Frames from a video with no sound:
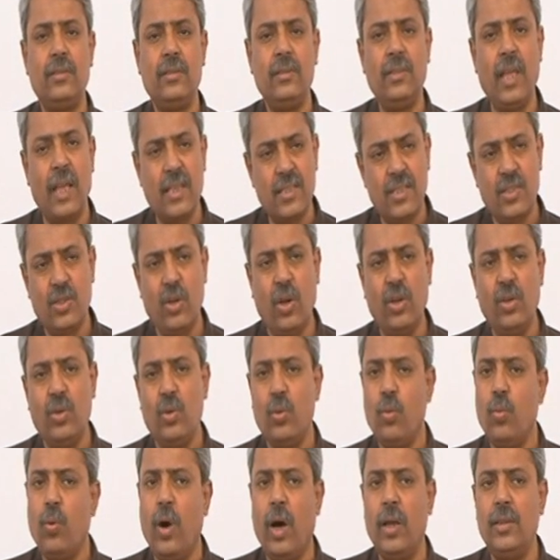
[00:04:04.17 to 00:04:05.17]
does
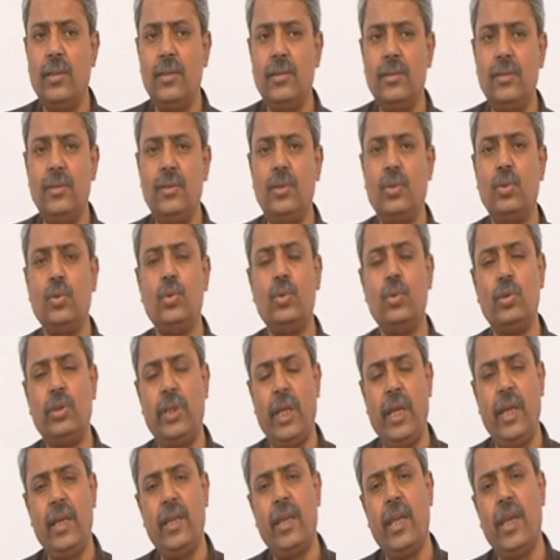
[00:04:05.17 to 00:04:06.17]
not want to
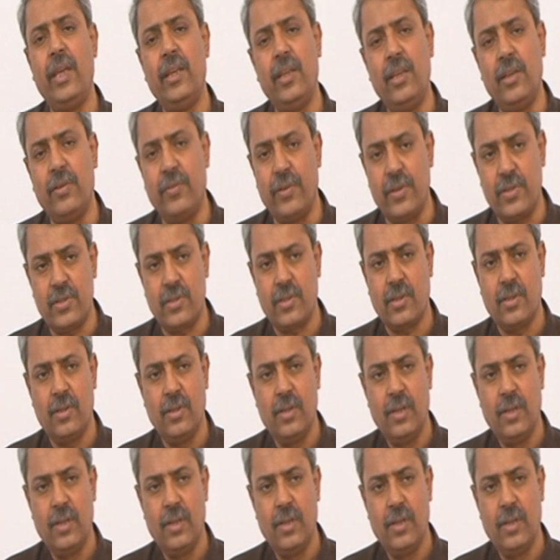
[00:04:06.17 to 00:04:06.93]
take any risk.